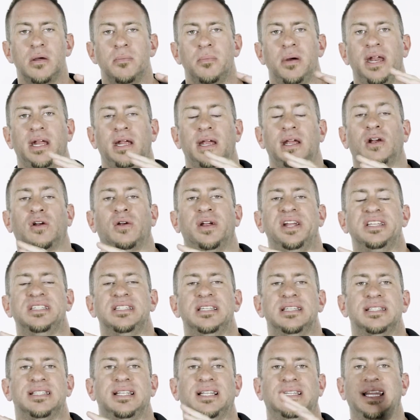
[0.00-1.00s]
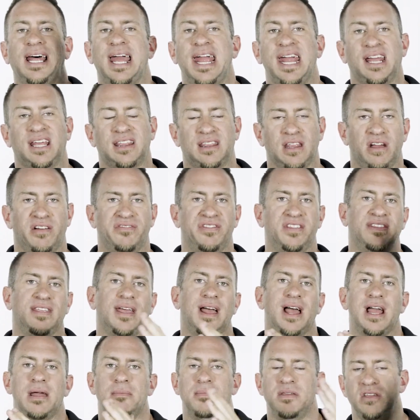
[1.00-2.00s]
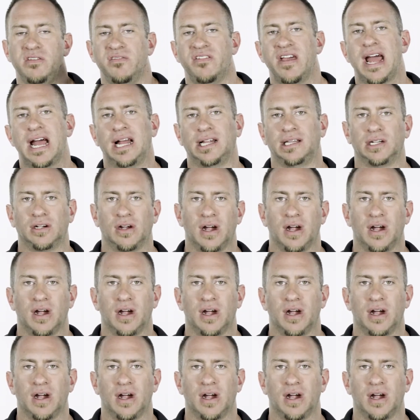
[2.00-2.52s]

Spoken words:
but it increases the length of the time that you've had the